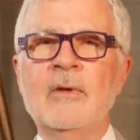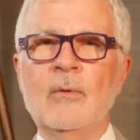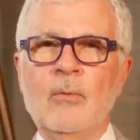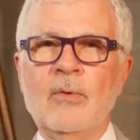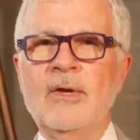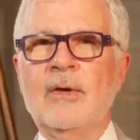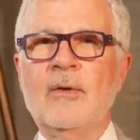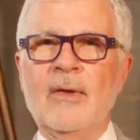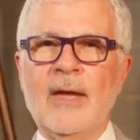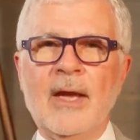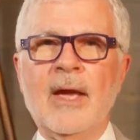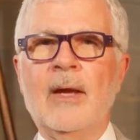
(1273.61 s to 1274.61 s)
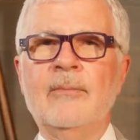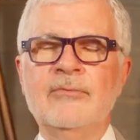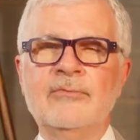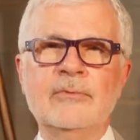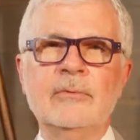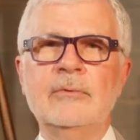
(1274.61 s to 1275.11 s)
will
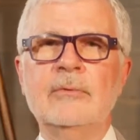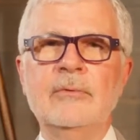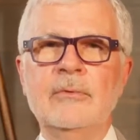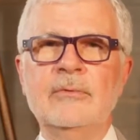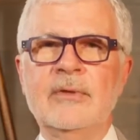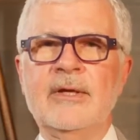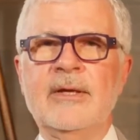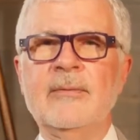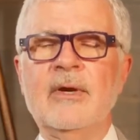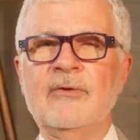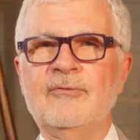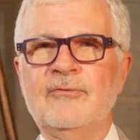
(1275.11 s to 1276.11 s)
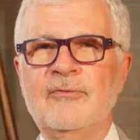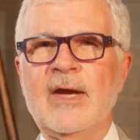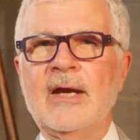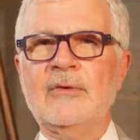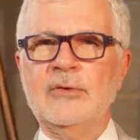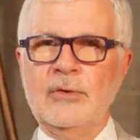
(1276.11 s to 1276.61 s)
absolutely
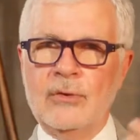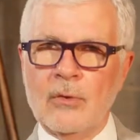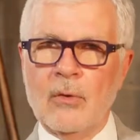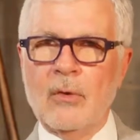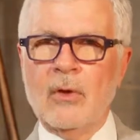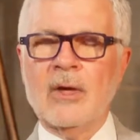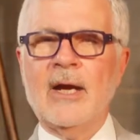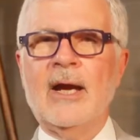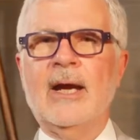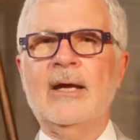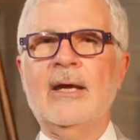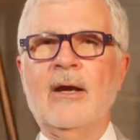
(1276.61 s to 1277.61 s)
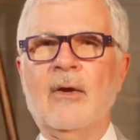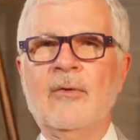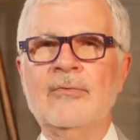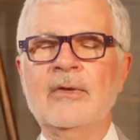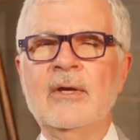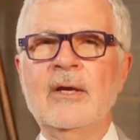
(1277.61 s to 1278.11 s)
affect your eye
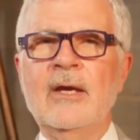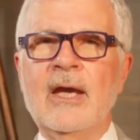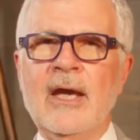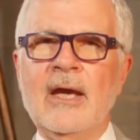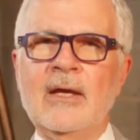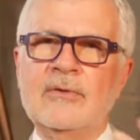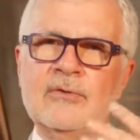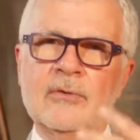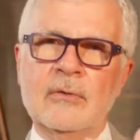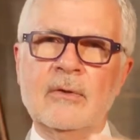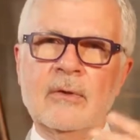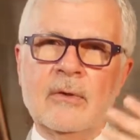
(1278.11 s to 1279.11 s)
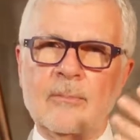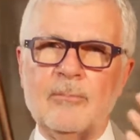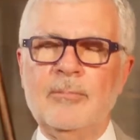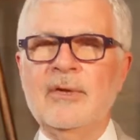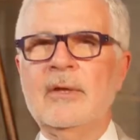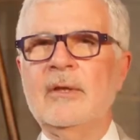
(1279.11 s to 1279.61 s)
health and your
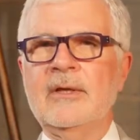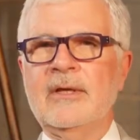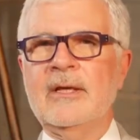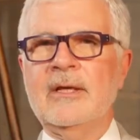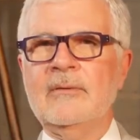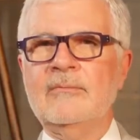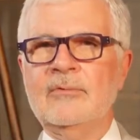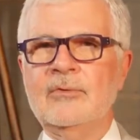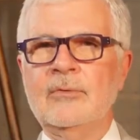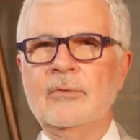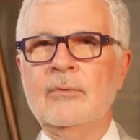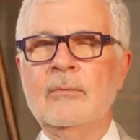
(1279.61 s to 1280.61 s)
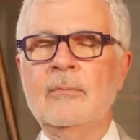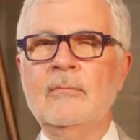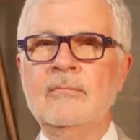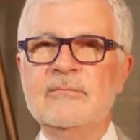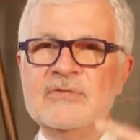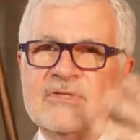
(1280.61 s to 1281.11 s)
ability to
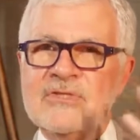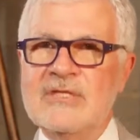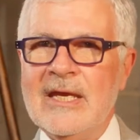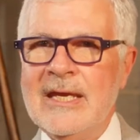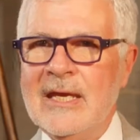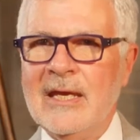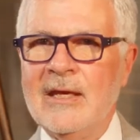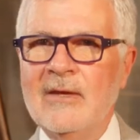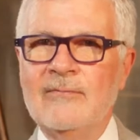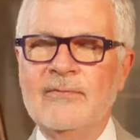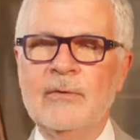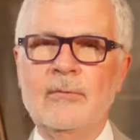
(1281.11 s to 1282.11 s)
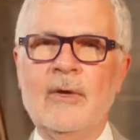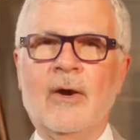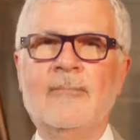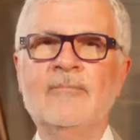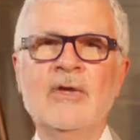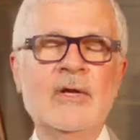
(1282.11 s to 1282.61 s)
see, if you
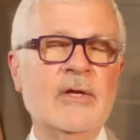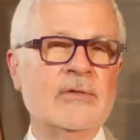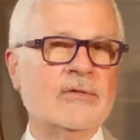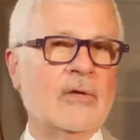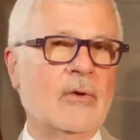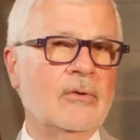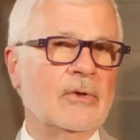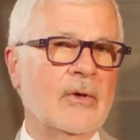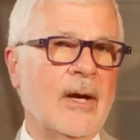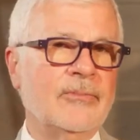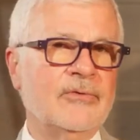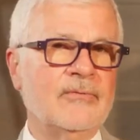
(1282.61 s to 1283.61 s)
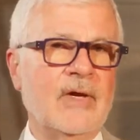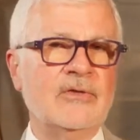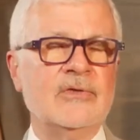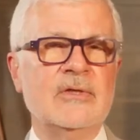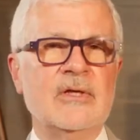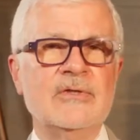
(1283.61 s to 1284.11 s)
will. So your
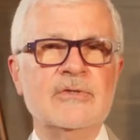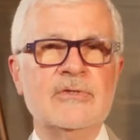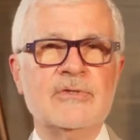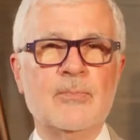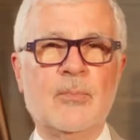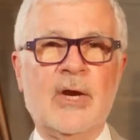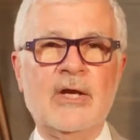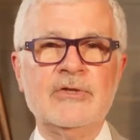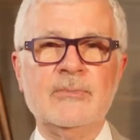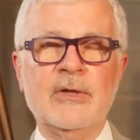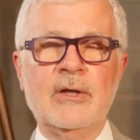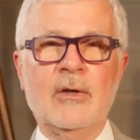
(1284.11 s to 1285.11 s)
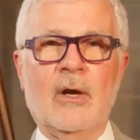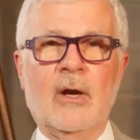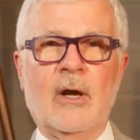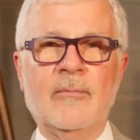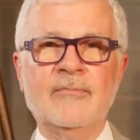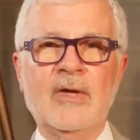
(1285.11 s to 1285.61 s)
observation doesn't surprise me at
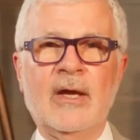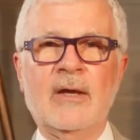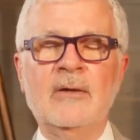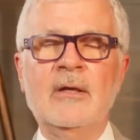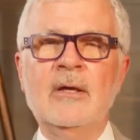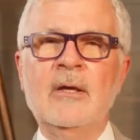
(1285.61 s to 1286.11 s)
all. And